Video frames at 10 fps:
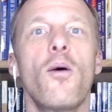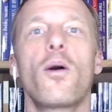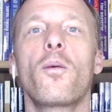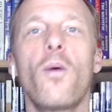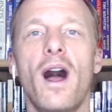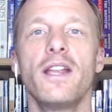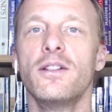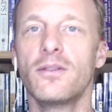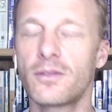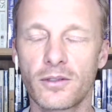or why
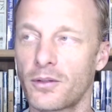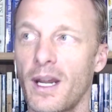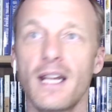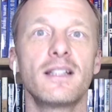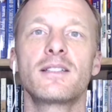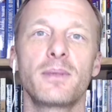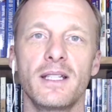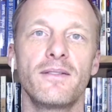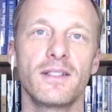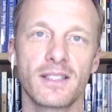you created this
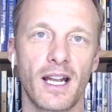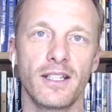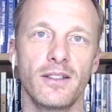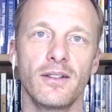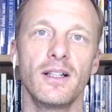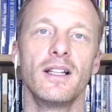belief inside you.